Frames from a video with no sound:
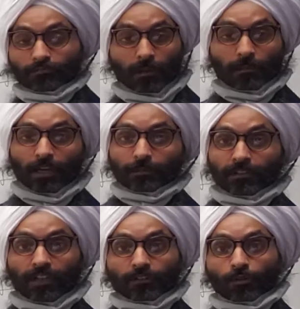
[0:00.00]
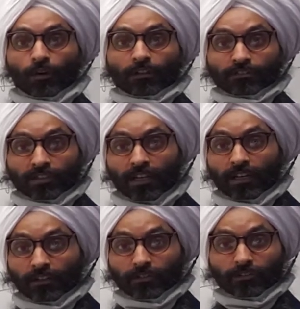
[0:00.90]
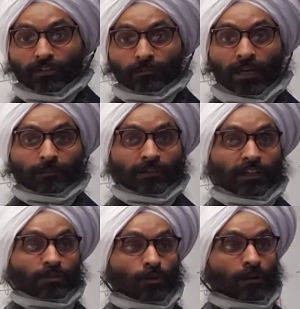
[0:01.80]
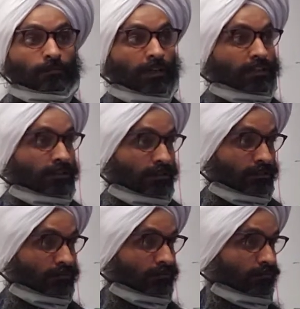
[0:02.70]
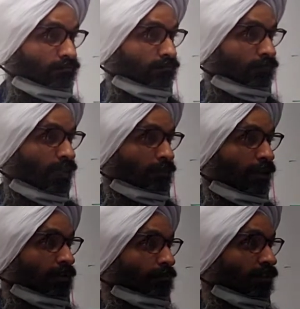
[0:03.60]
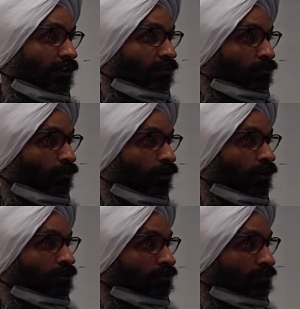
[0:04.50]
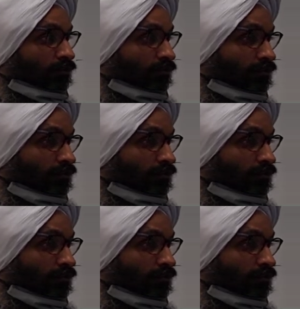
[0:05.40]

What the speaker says: It might be that you want sex. It might be that you want money. It might be that you want,